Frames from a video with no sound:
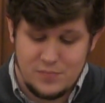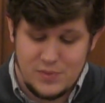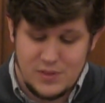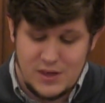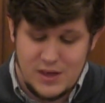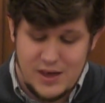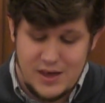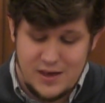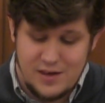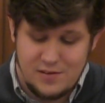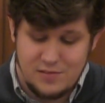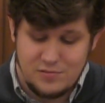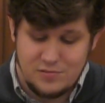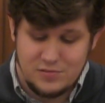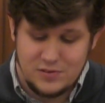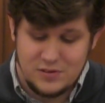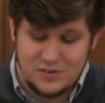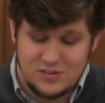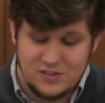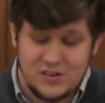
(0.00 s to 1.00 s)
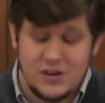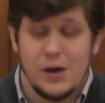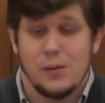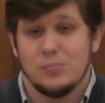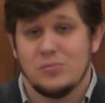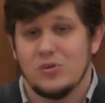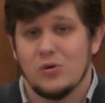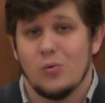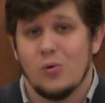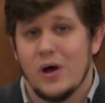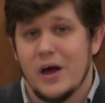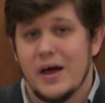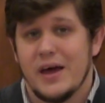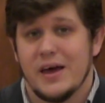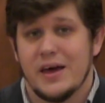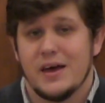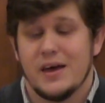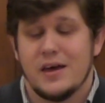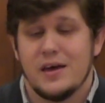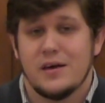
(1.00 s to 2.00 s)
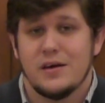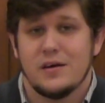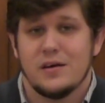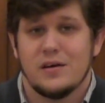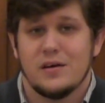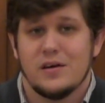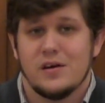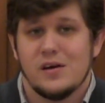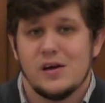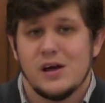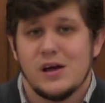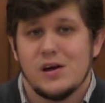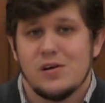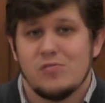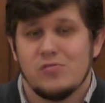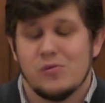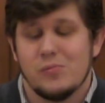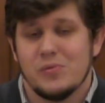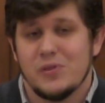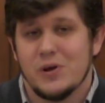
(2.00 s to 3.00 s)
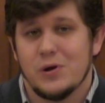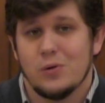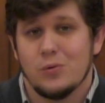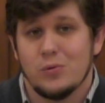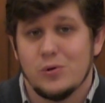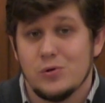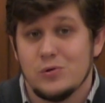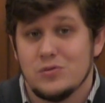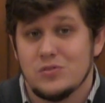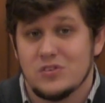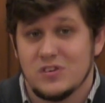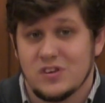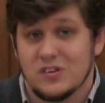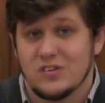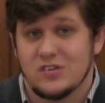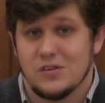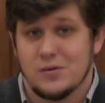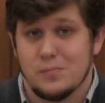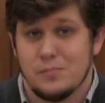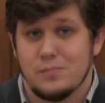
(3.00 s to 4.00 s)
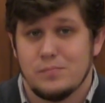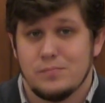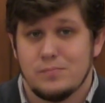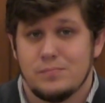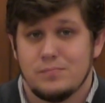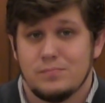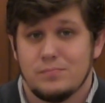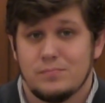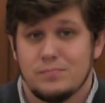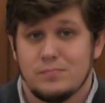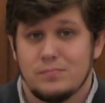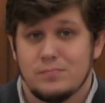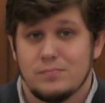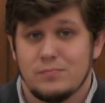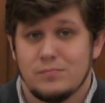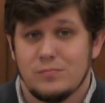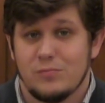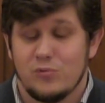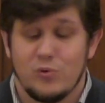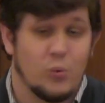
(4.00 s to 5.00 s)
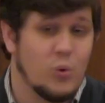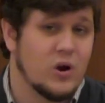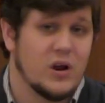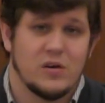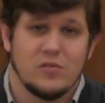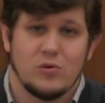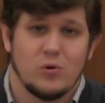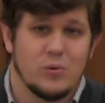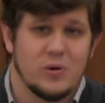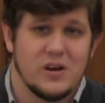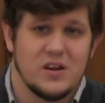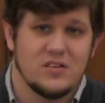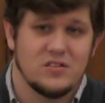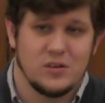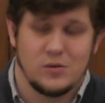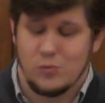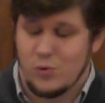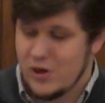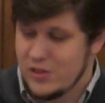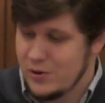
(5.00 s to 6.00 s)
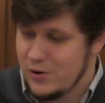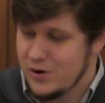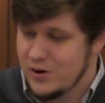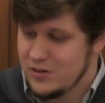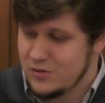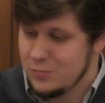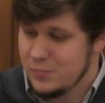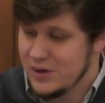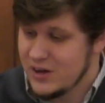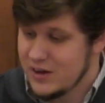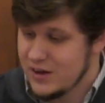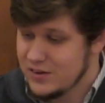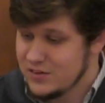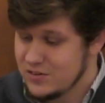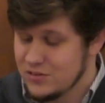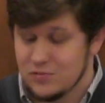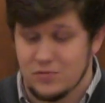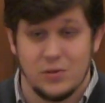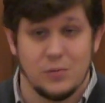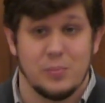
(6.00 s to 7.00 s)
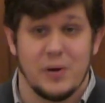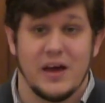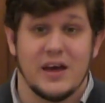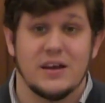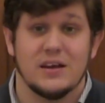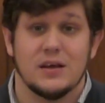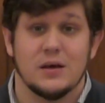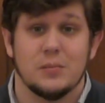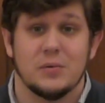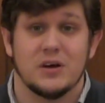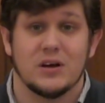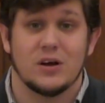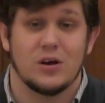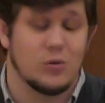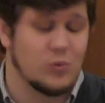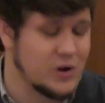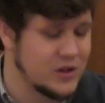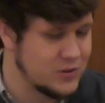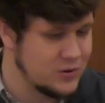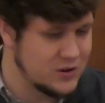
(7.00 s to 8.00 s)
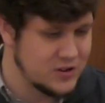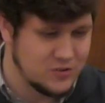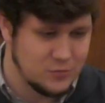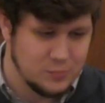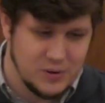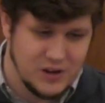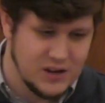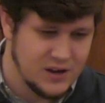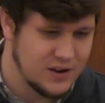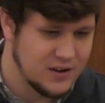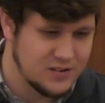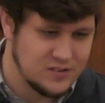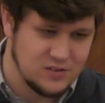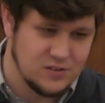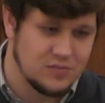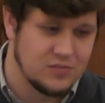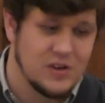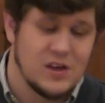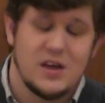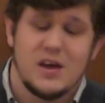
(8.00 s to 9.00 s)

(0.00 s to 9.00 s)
have stepped away from their root system for whatever reason, whether it's because of the pandemic or whether it's because of